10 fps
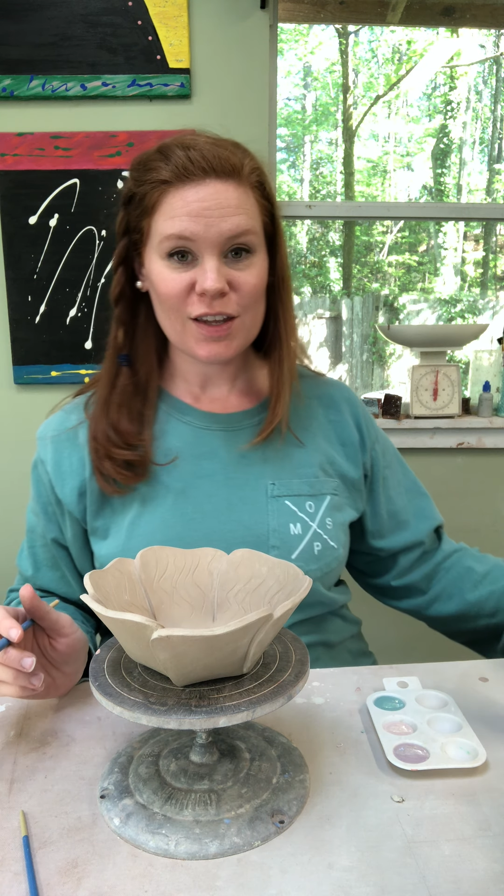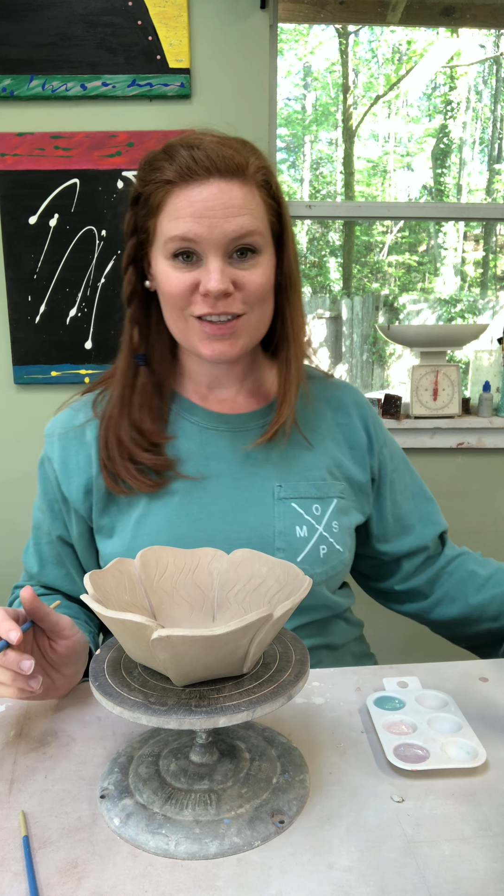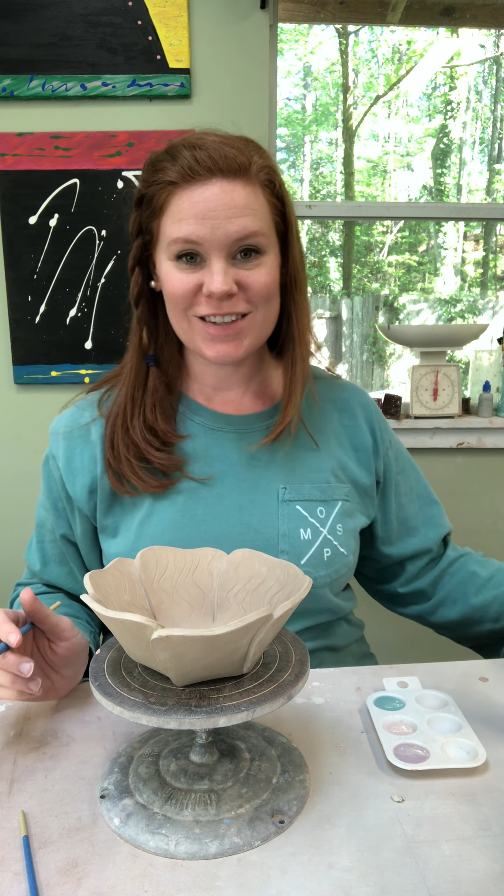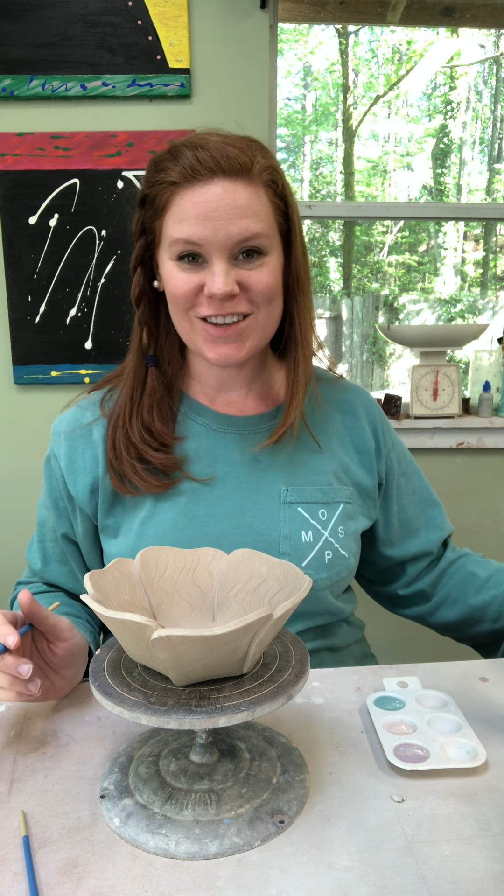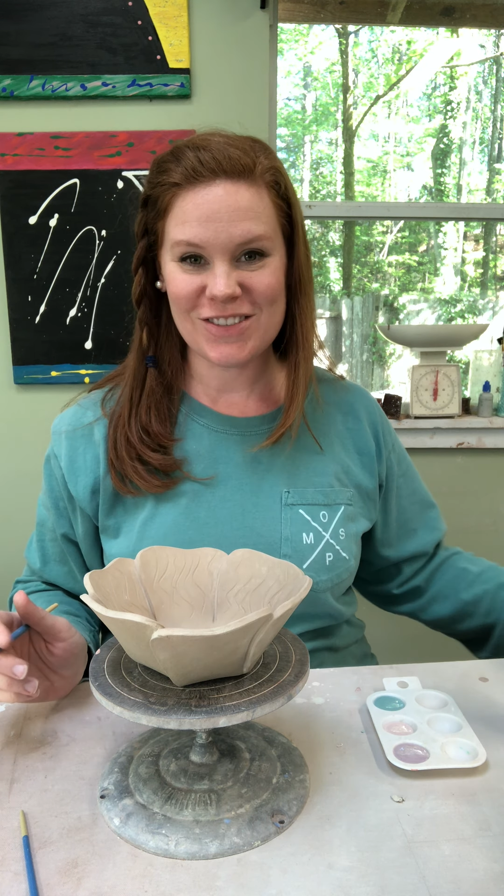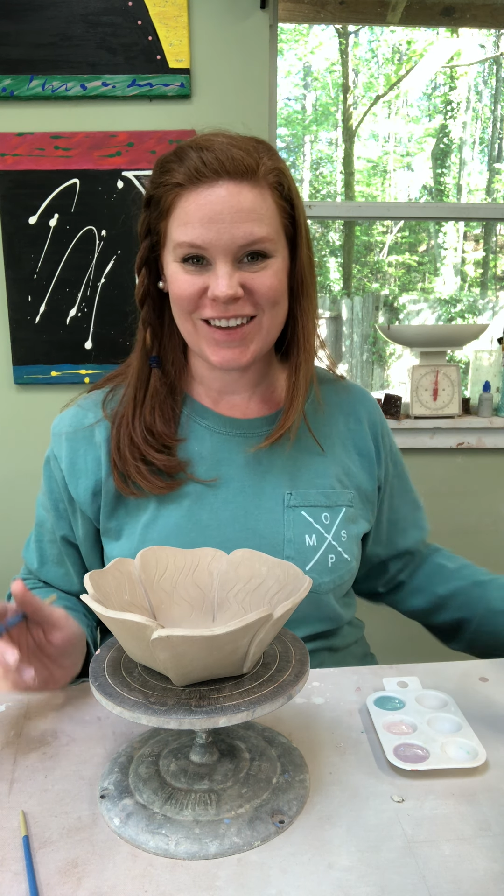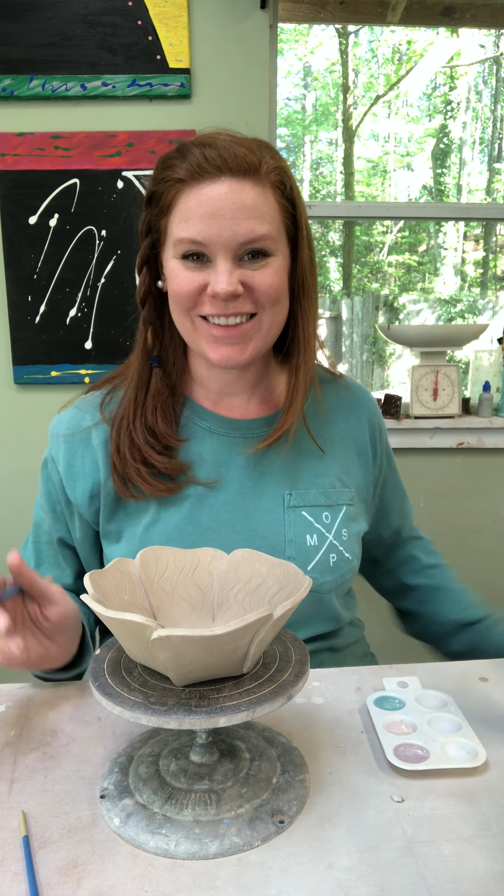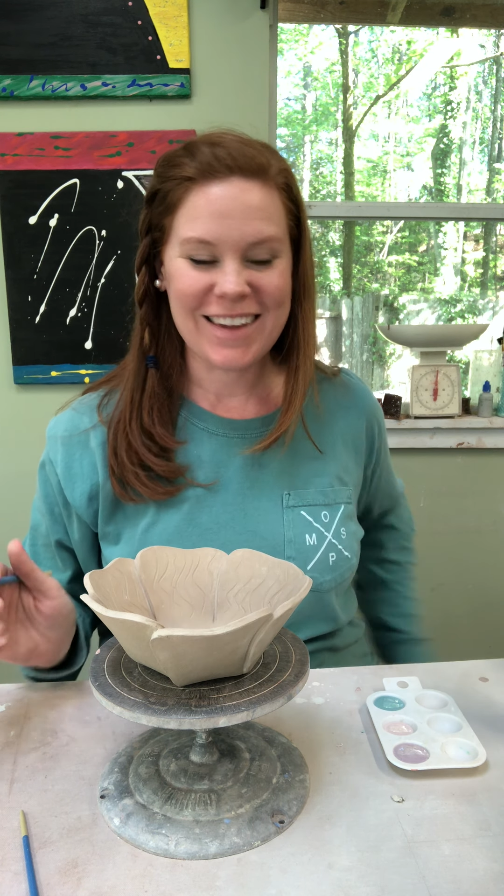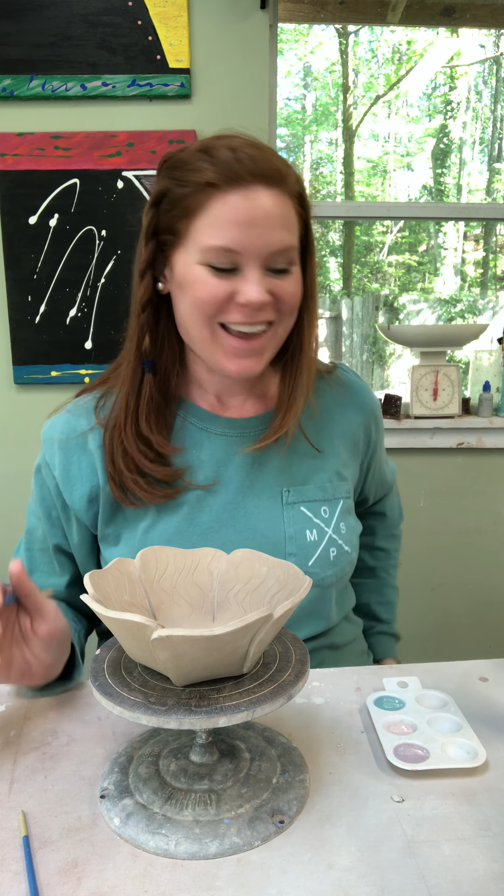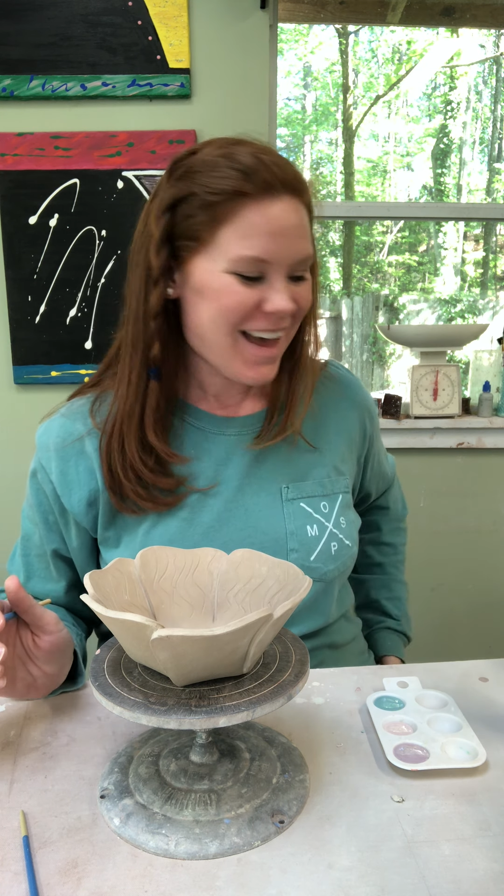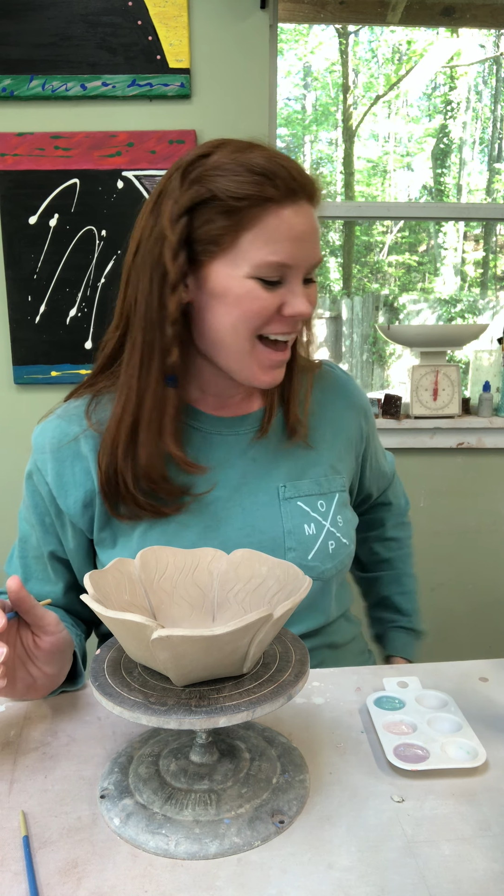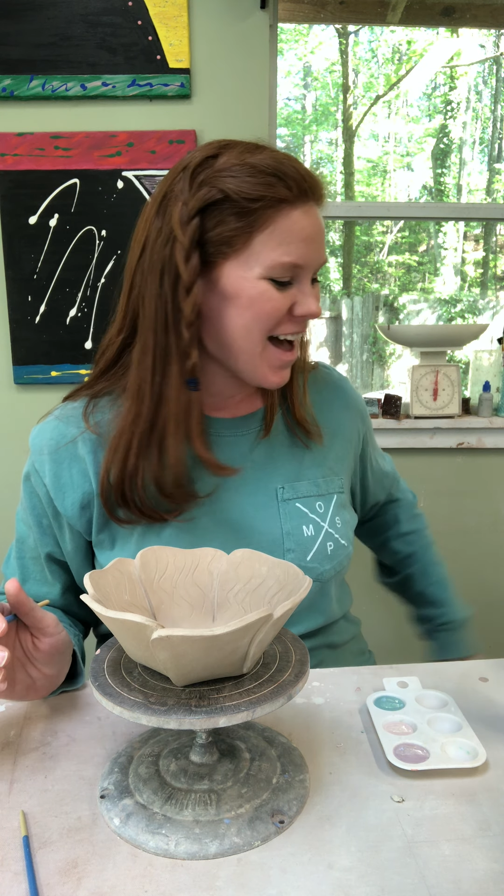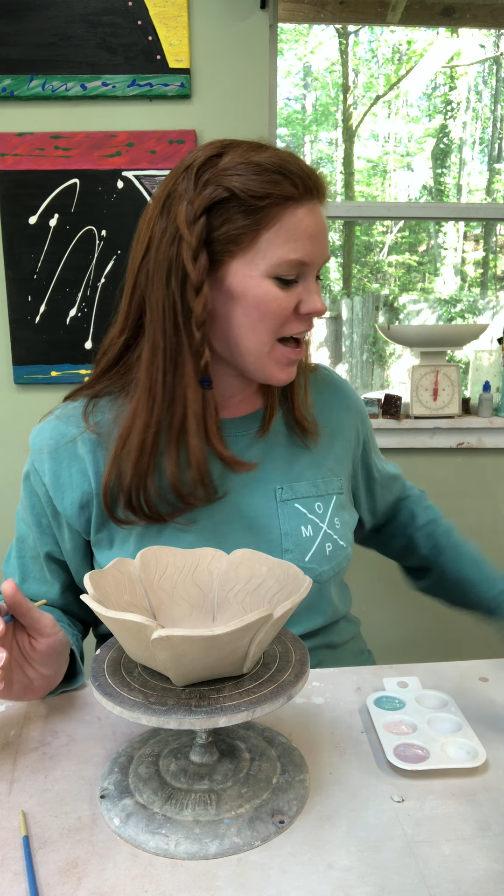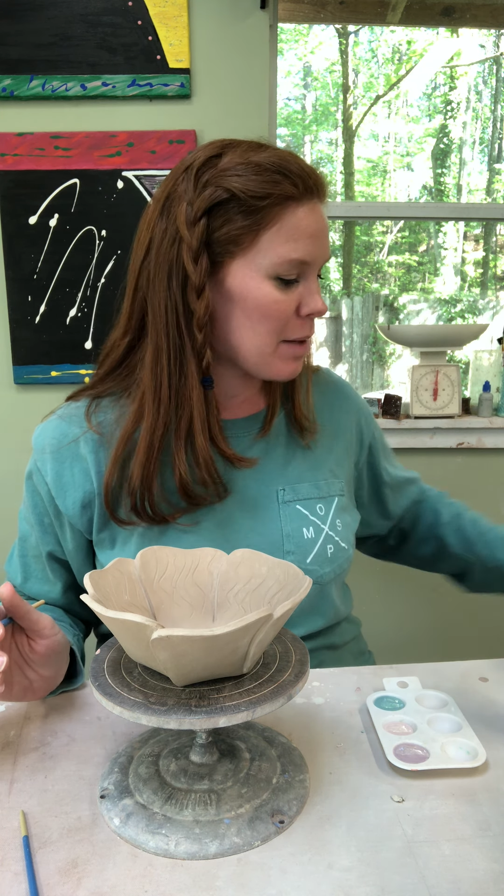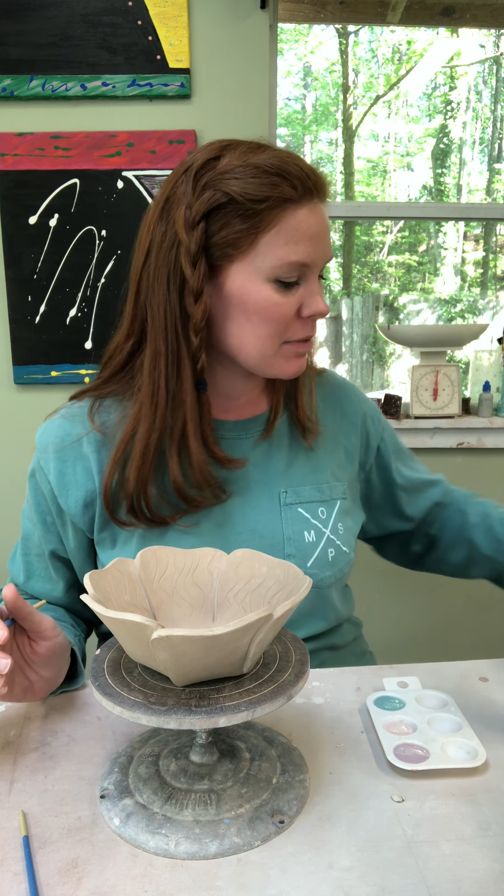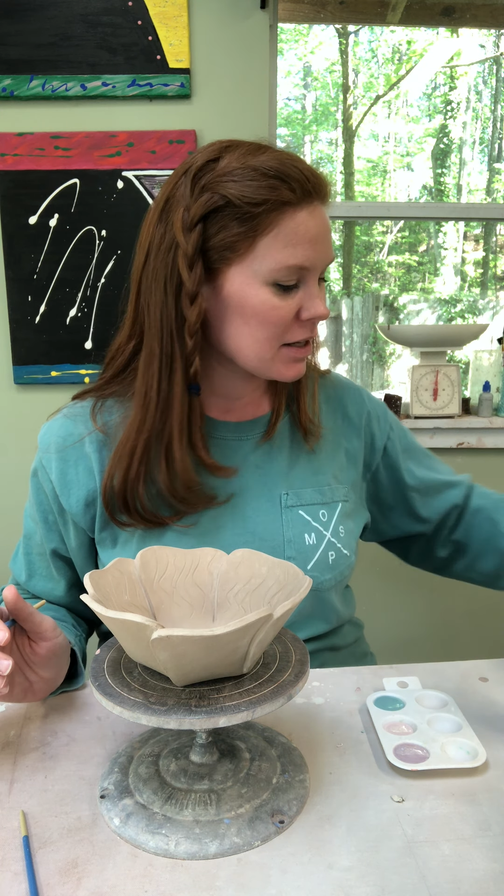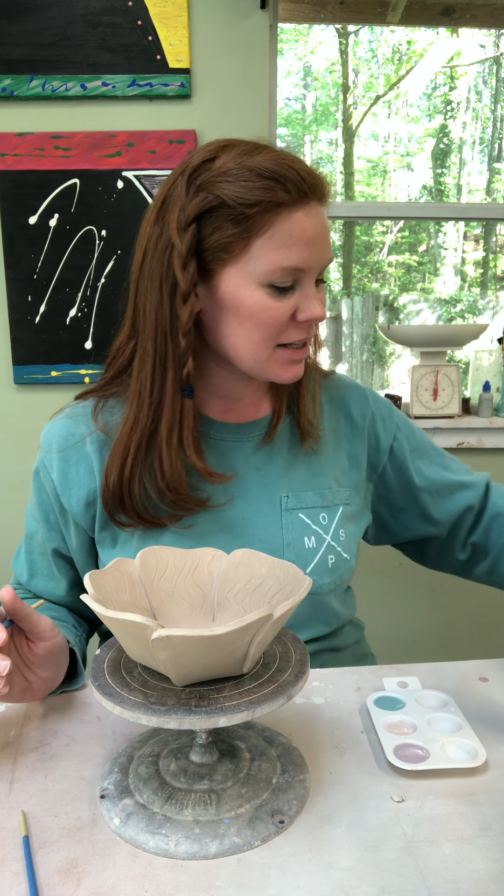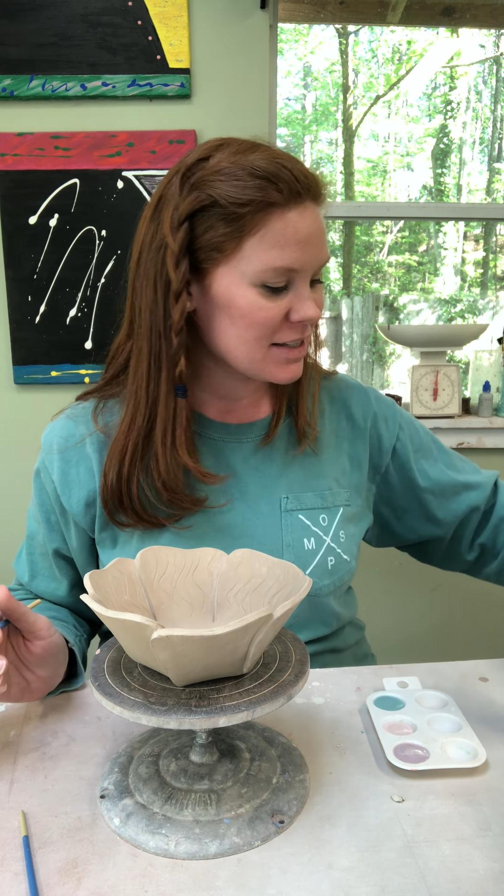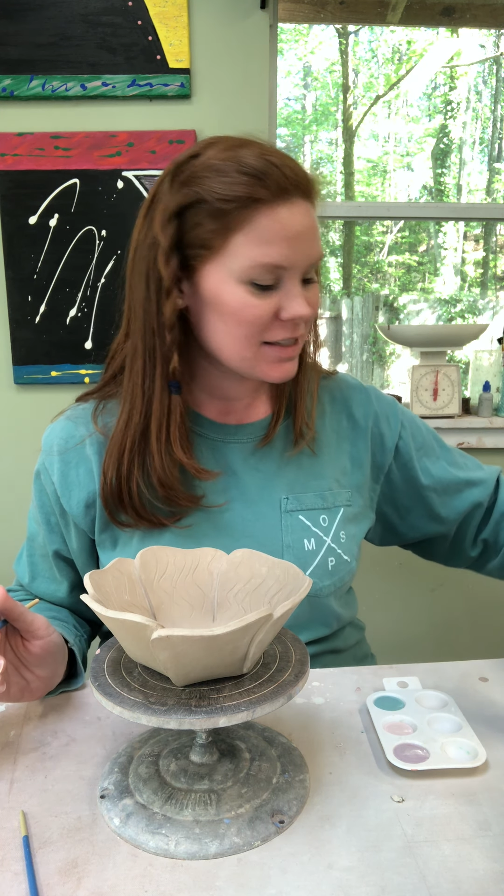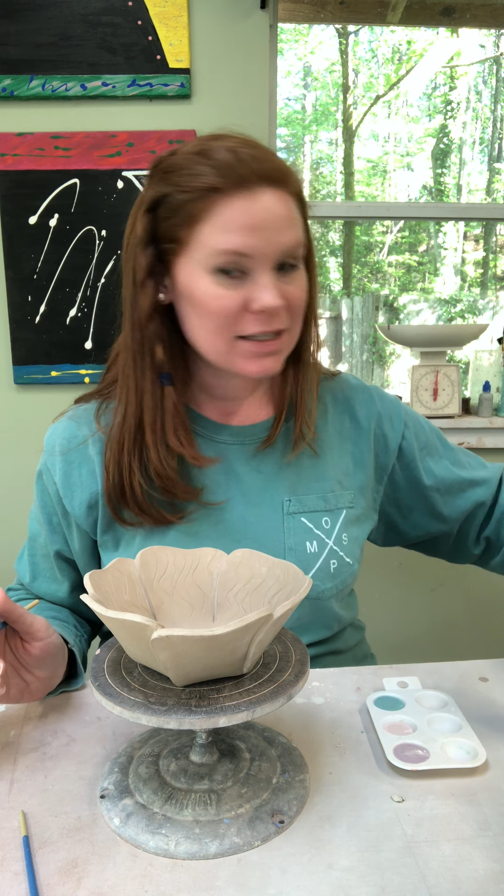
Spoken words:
excuse me, glazes